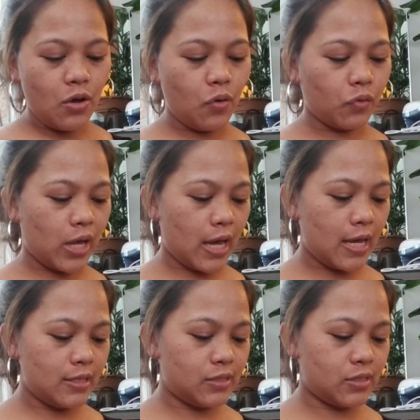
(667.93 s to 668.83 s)

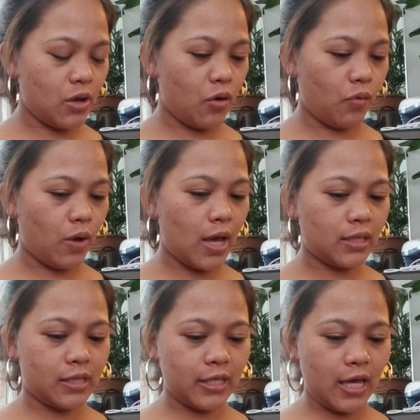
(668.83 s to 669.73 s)
Okay, so I
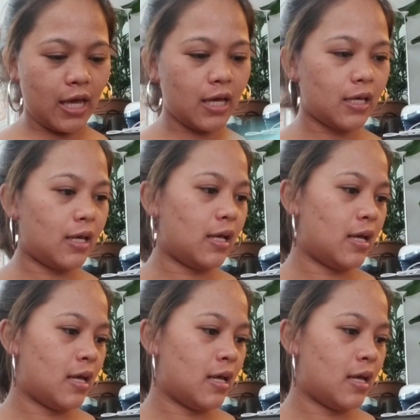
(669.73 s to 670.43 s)
think